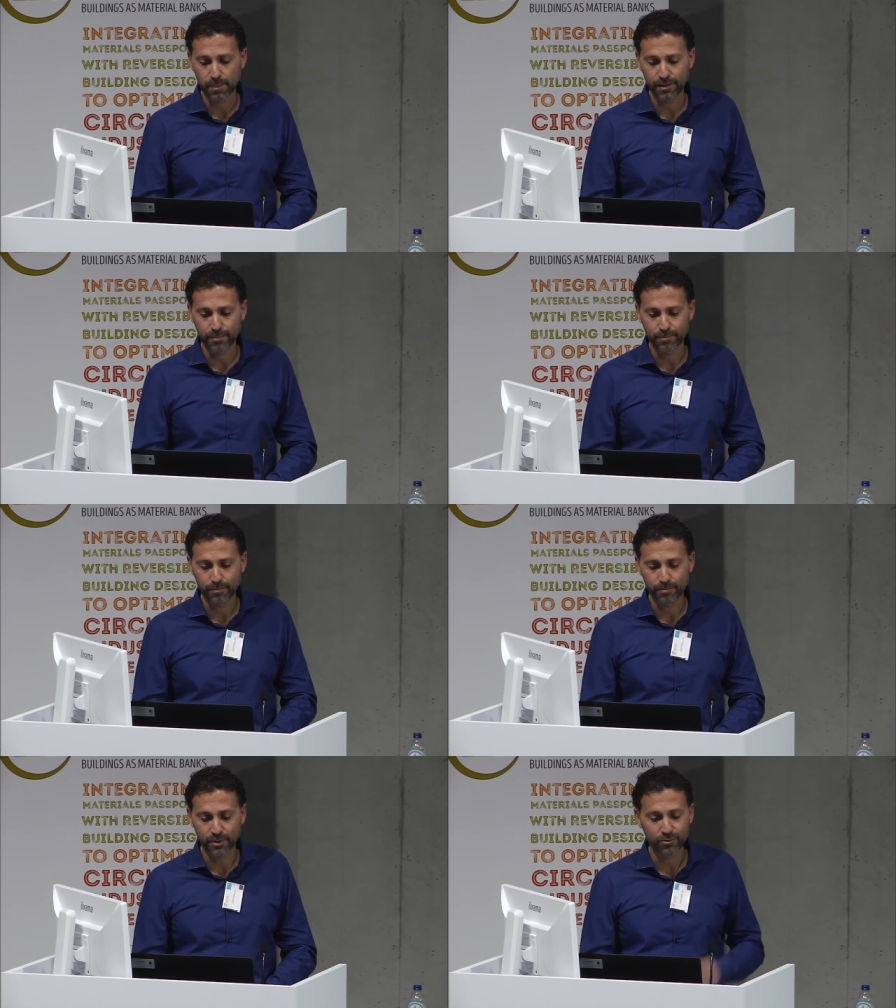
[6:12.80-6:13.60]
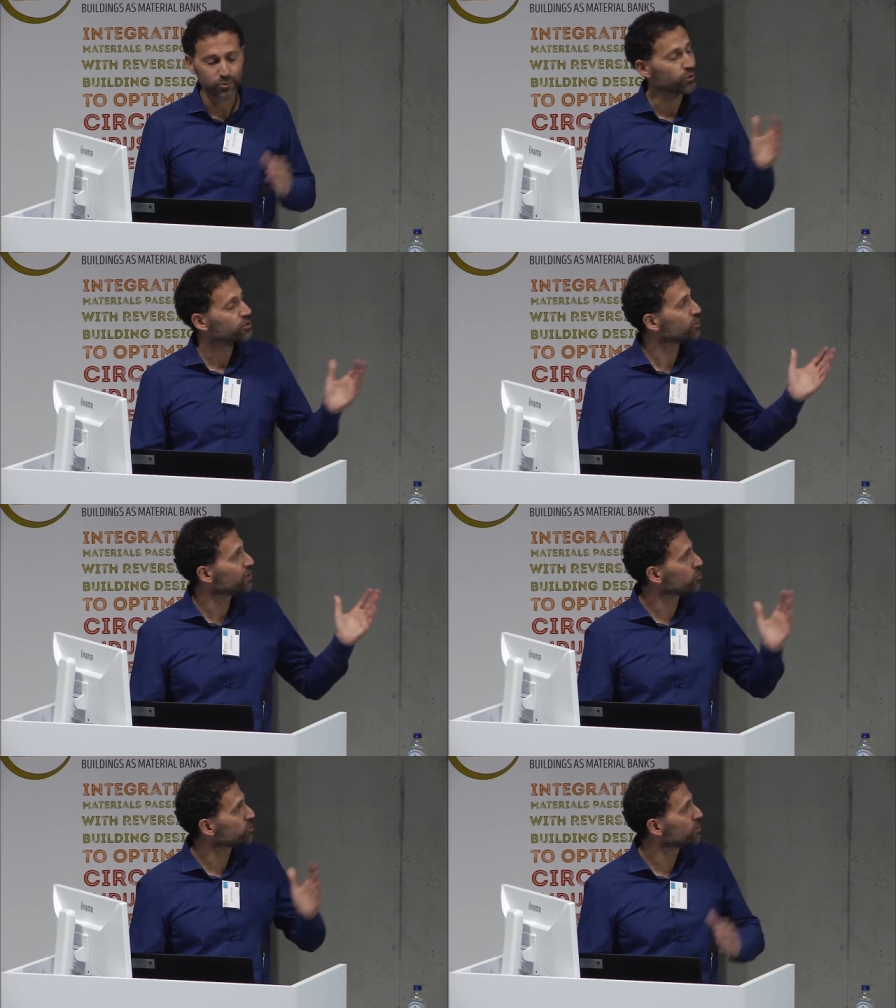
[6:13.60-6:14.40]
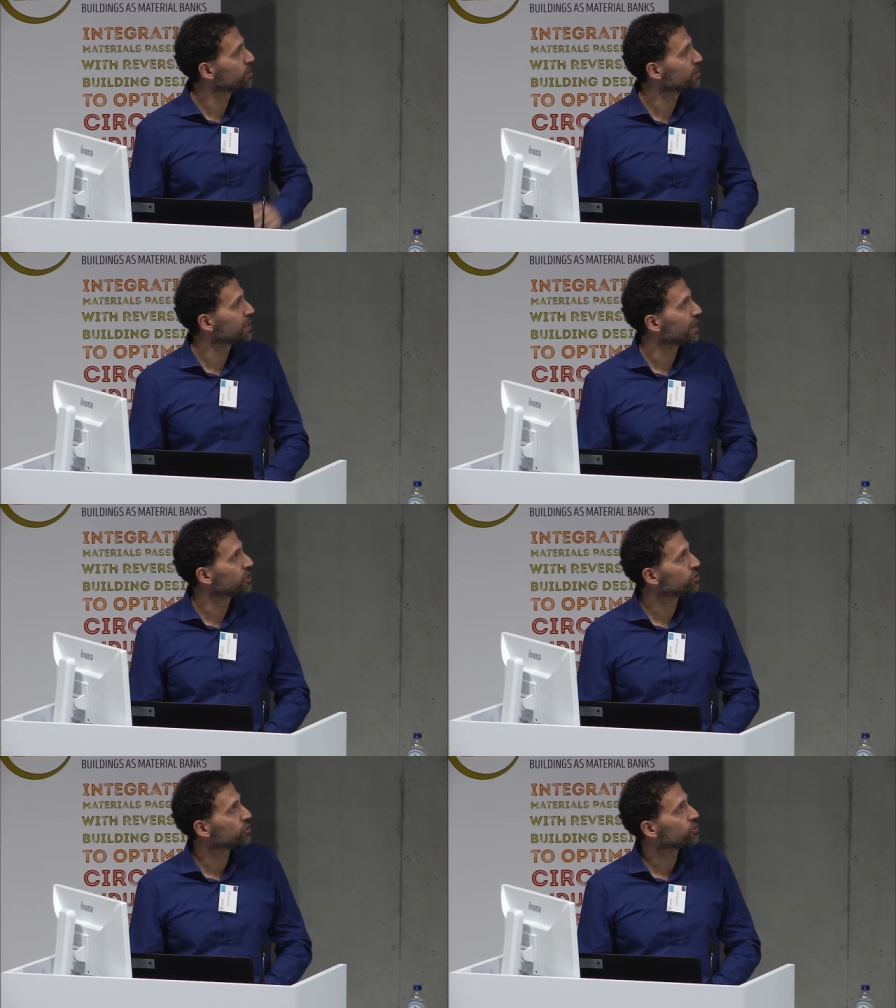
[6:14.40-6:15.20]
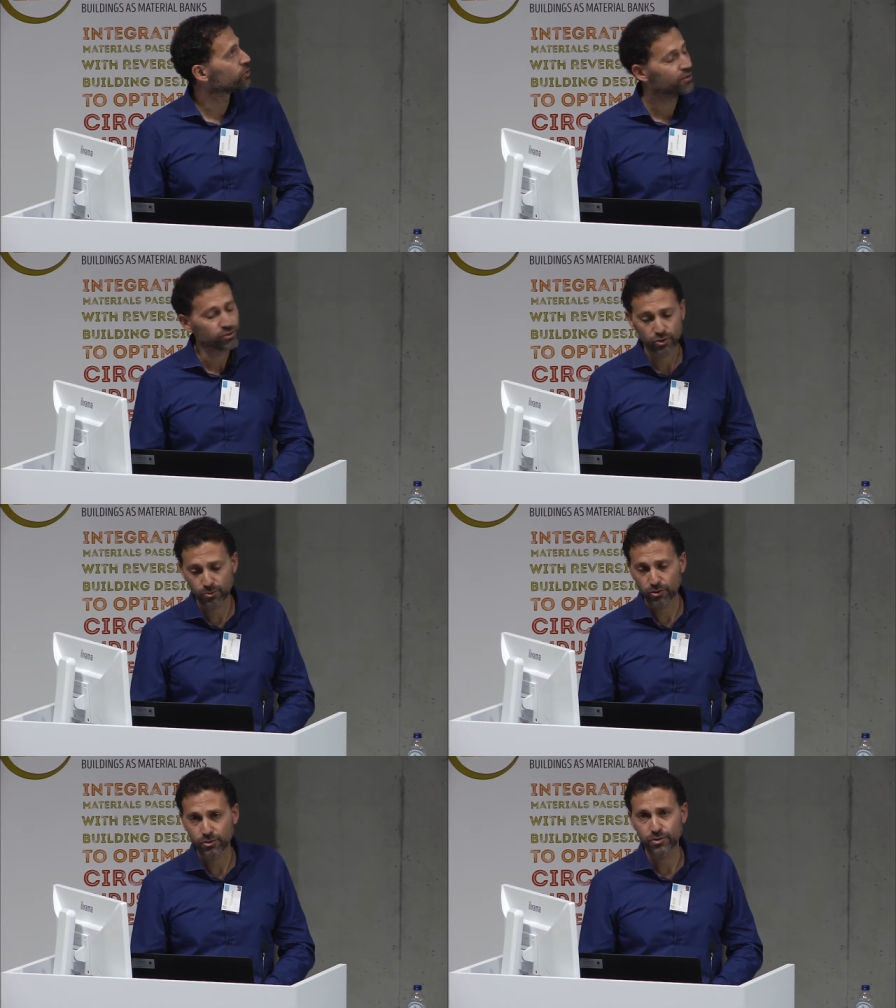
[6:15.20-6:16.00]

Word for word: Um, but of course, you have also an implication on the revenue model.